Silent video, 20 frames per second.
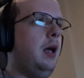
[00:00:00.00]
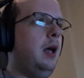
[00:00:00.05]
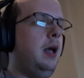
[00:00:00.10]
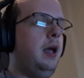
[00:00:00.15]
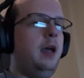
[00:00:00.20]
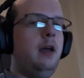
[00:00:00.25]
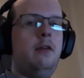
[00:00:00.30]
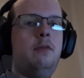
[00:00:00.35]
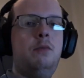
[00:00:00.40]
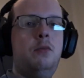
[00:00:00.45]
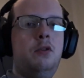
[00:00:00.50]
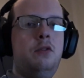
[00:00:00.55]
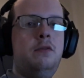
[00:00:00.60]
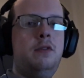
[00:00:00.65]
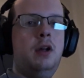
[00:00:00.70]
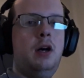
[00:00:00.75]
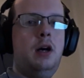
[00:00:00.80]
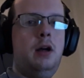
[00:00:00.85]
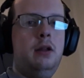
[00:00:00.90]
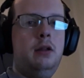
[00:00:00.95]
I have
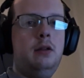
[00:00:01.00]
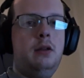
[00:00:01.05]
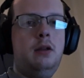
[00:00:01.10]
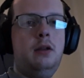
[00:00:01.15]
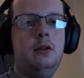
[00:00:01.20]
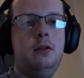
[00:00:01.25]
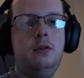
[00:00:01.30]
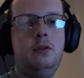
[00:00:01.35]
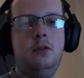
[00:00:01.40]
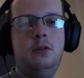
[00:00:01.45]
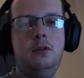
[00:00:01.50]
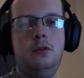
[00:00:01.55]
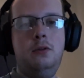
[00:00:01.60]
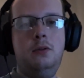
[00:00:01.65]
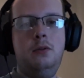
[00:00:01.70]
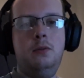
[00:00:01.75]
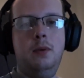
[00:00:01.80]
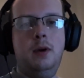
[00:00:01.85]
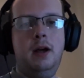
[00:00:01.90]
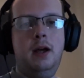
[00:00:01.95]
moved on
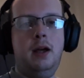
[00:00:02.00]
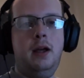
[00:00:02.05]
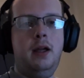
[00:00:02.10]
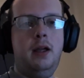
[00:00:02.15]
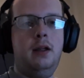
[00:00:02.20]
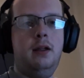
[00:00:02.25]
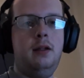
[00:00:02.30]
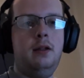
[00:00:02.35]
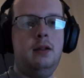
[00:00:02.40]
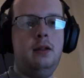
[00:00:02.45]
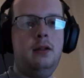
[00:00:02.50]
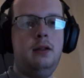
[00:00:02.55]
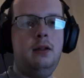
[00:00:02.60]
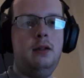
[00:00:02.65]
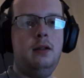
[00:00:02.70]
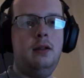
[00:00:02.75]
to my